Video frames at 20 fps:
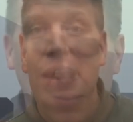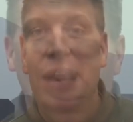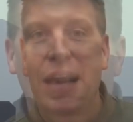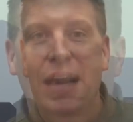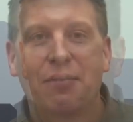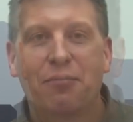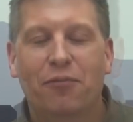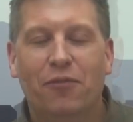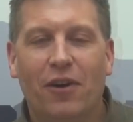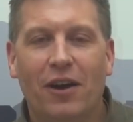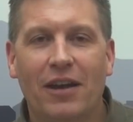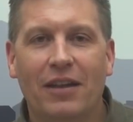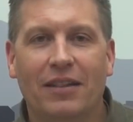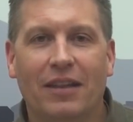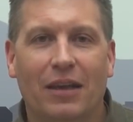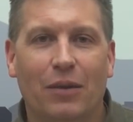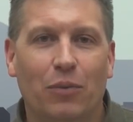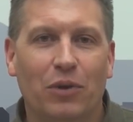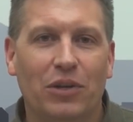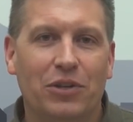And
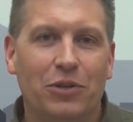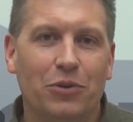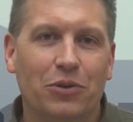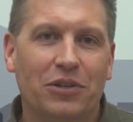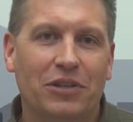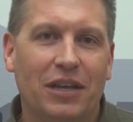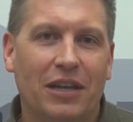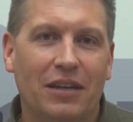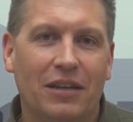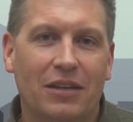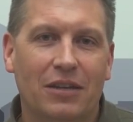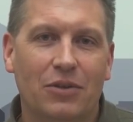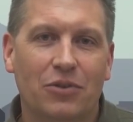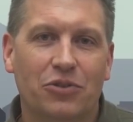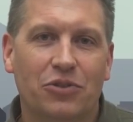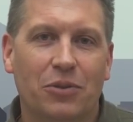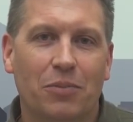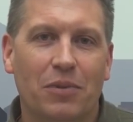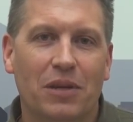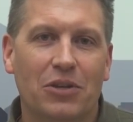finally, we do intend to do
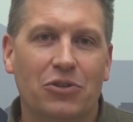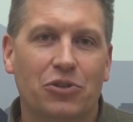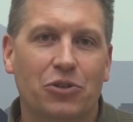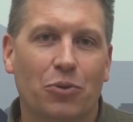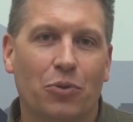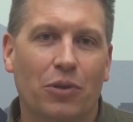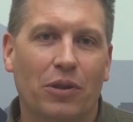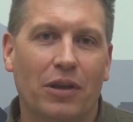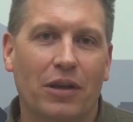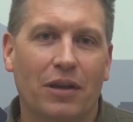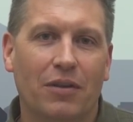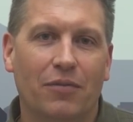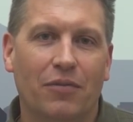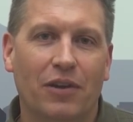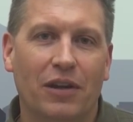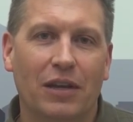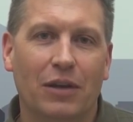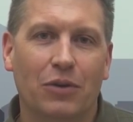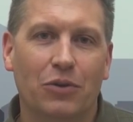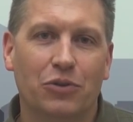some issue-related
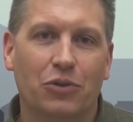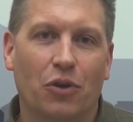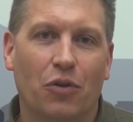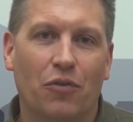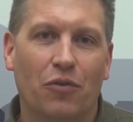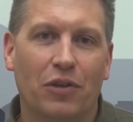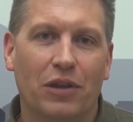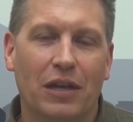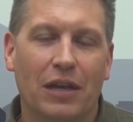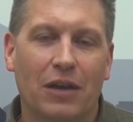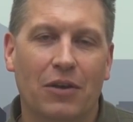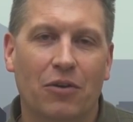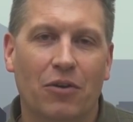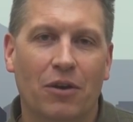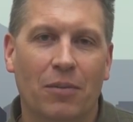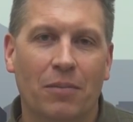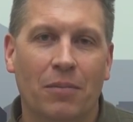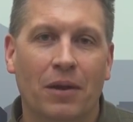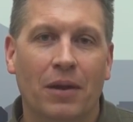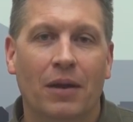videos over the
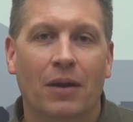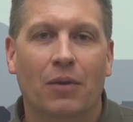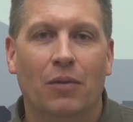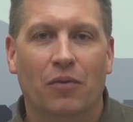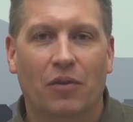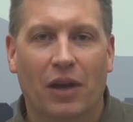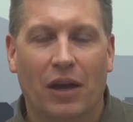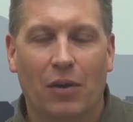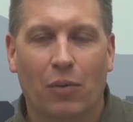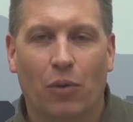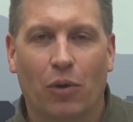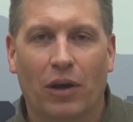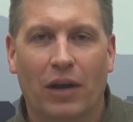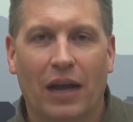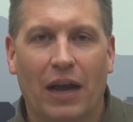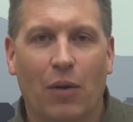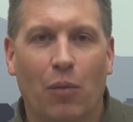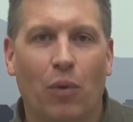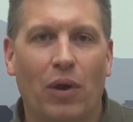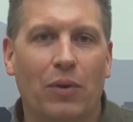interim. We've got to work
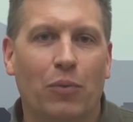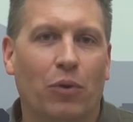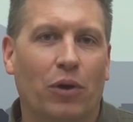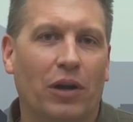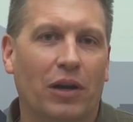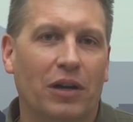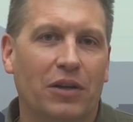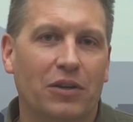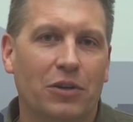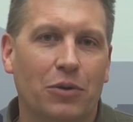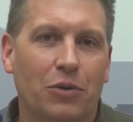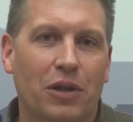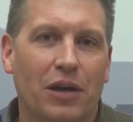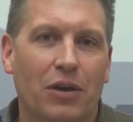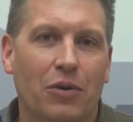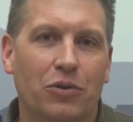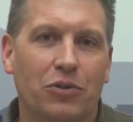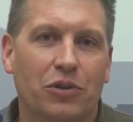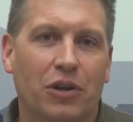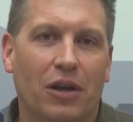out when we're going to do
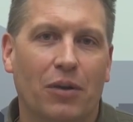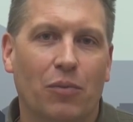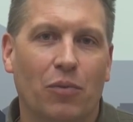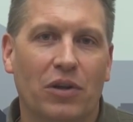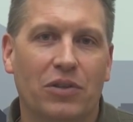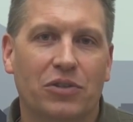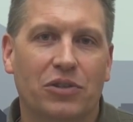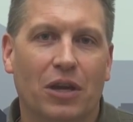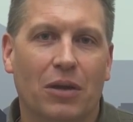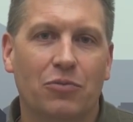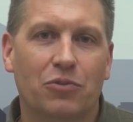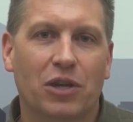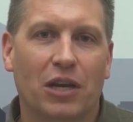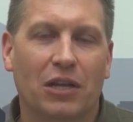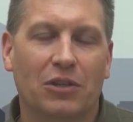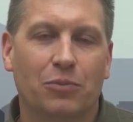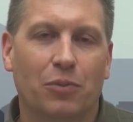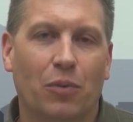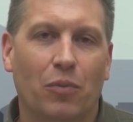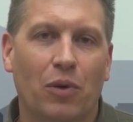those and on what
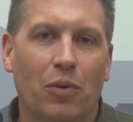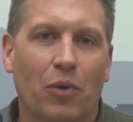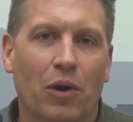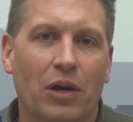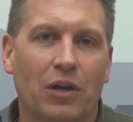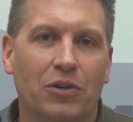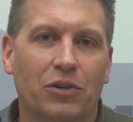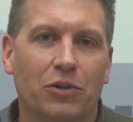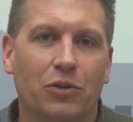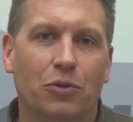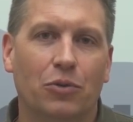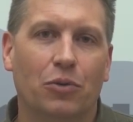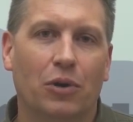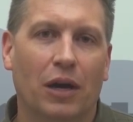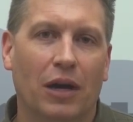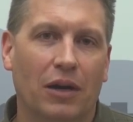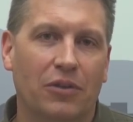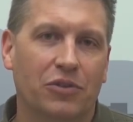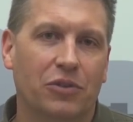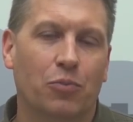subjects, but we want to do
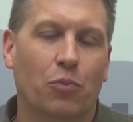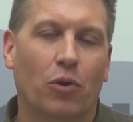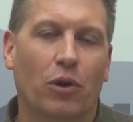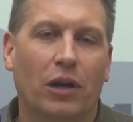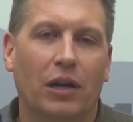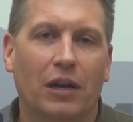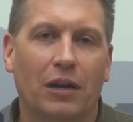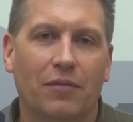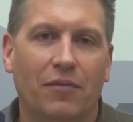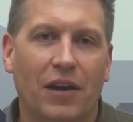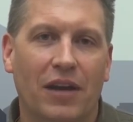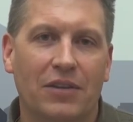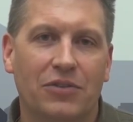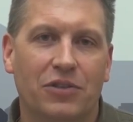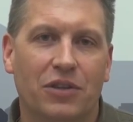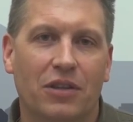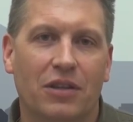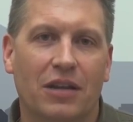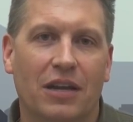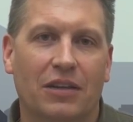some work in advance
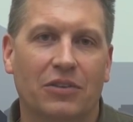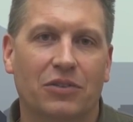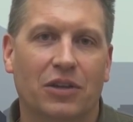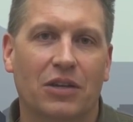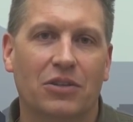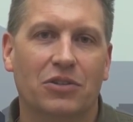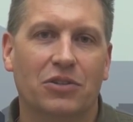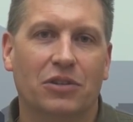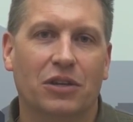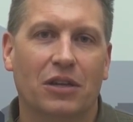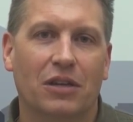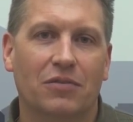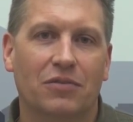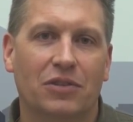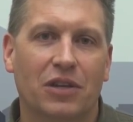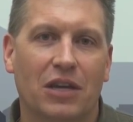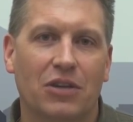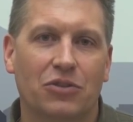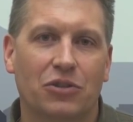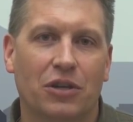of the next legislative
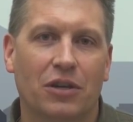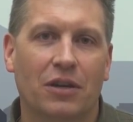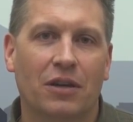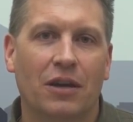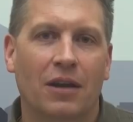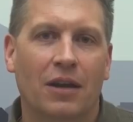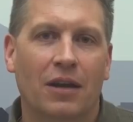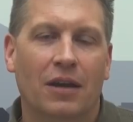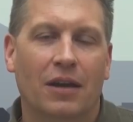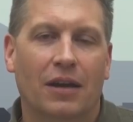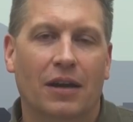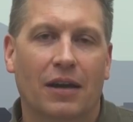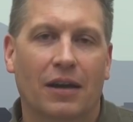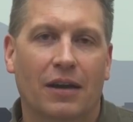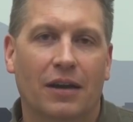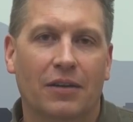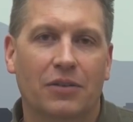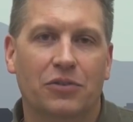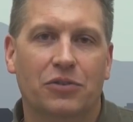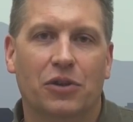session
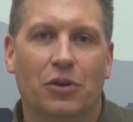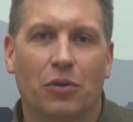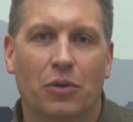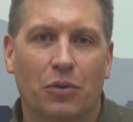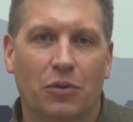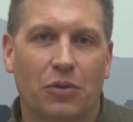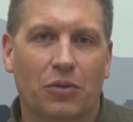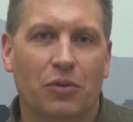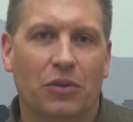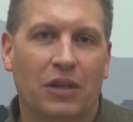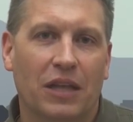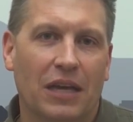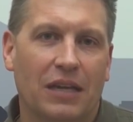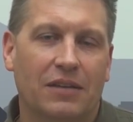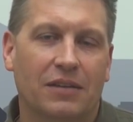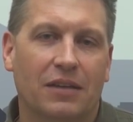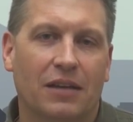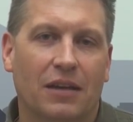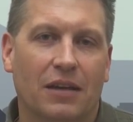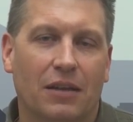so
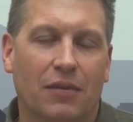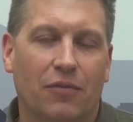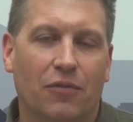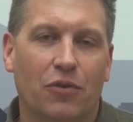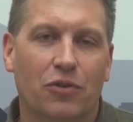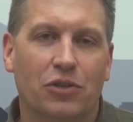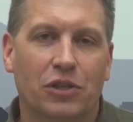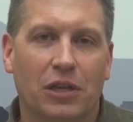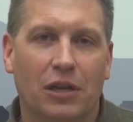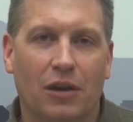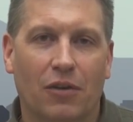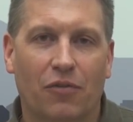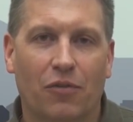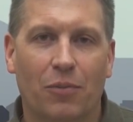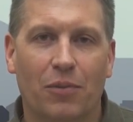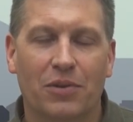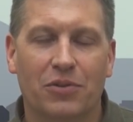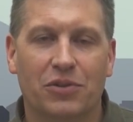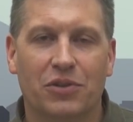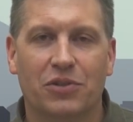that the first you hear
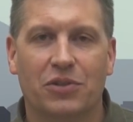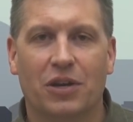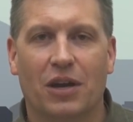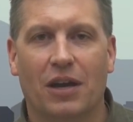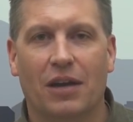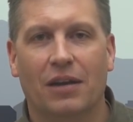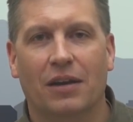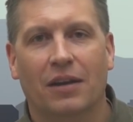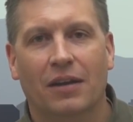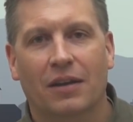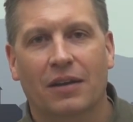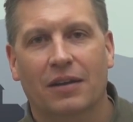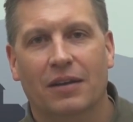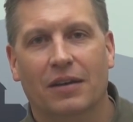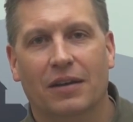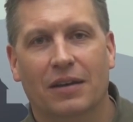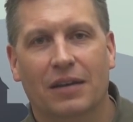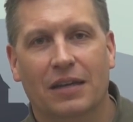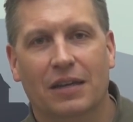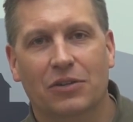from us is not
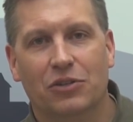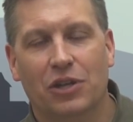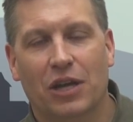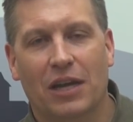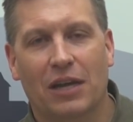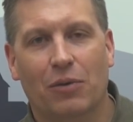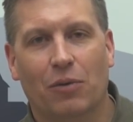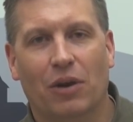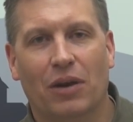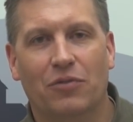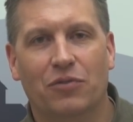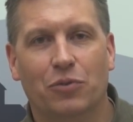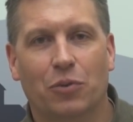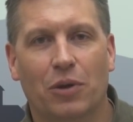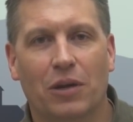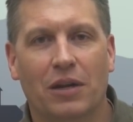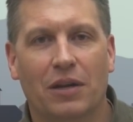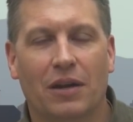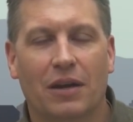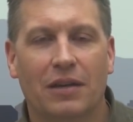in January of
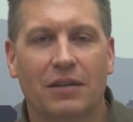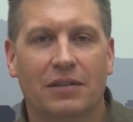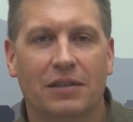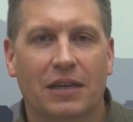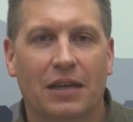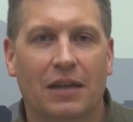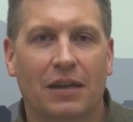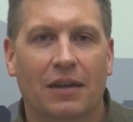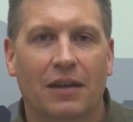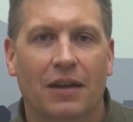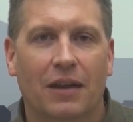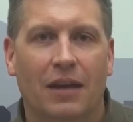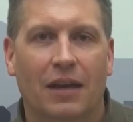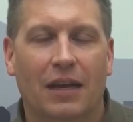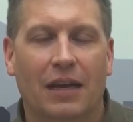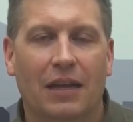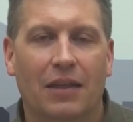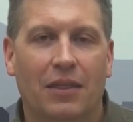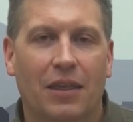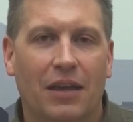2019.
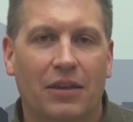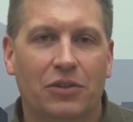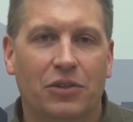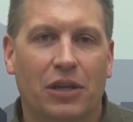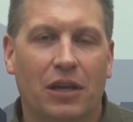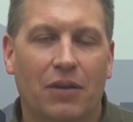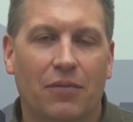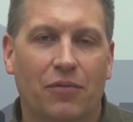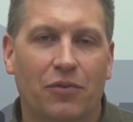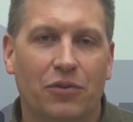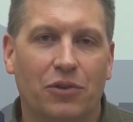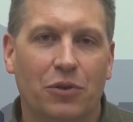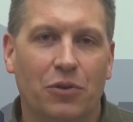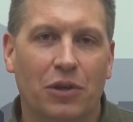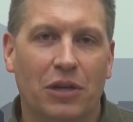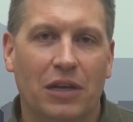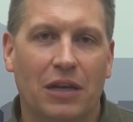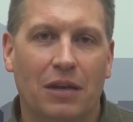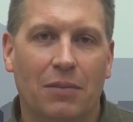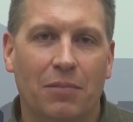Again, thanks again for
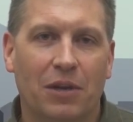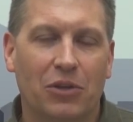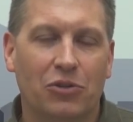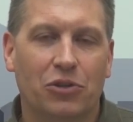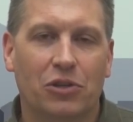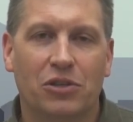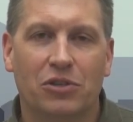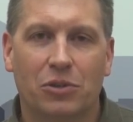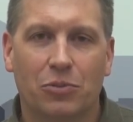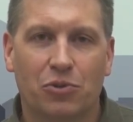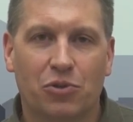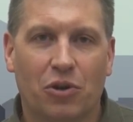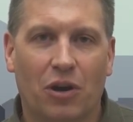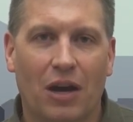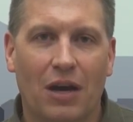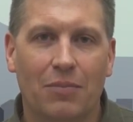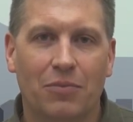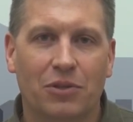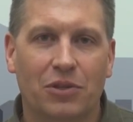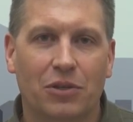tuning in. Make sure you
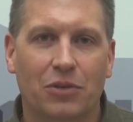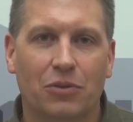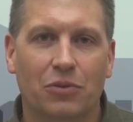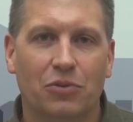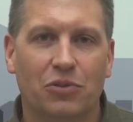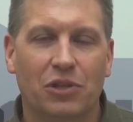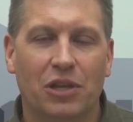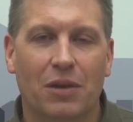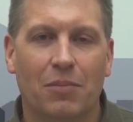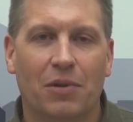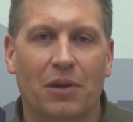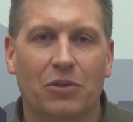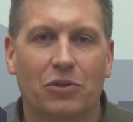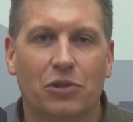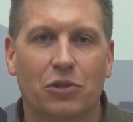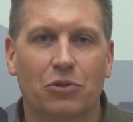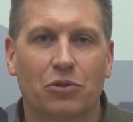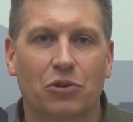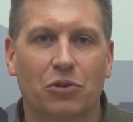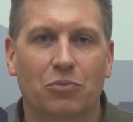subscribe to CML's
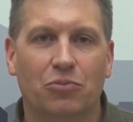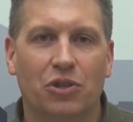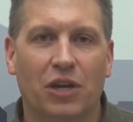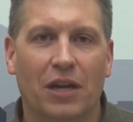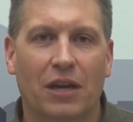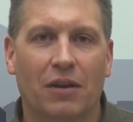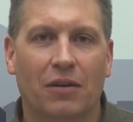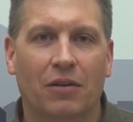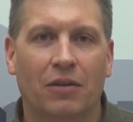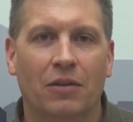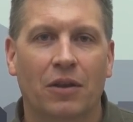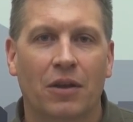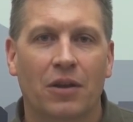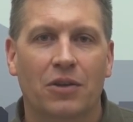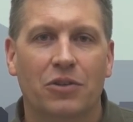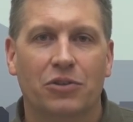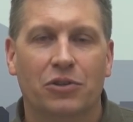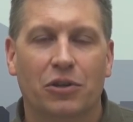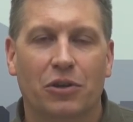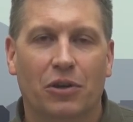YouTube channel
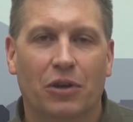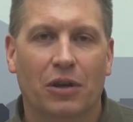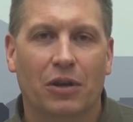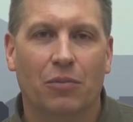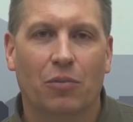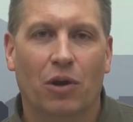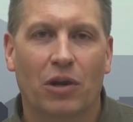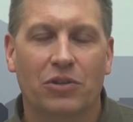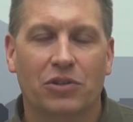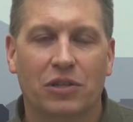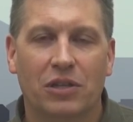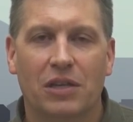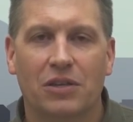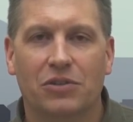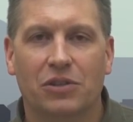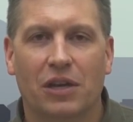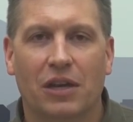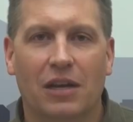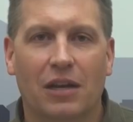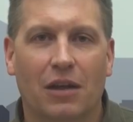so you can watch
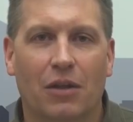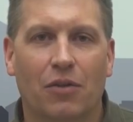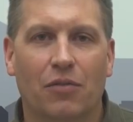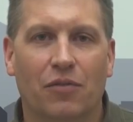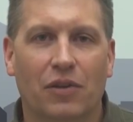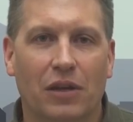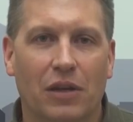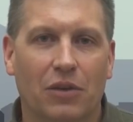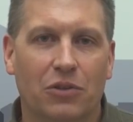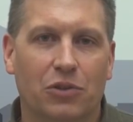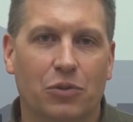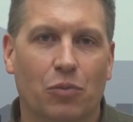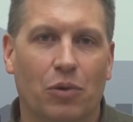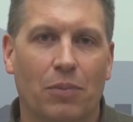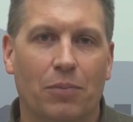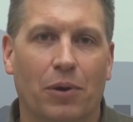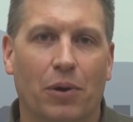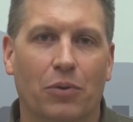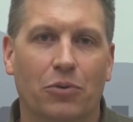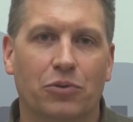these and any other videos that
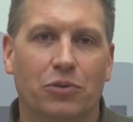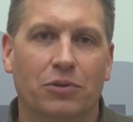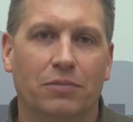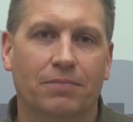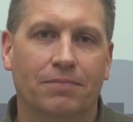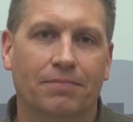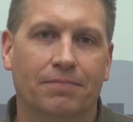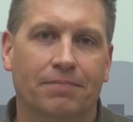we post.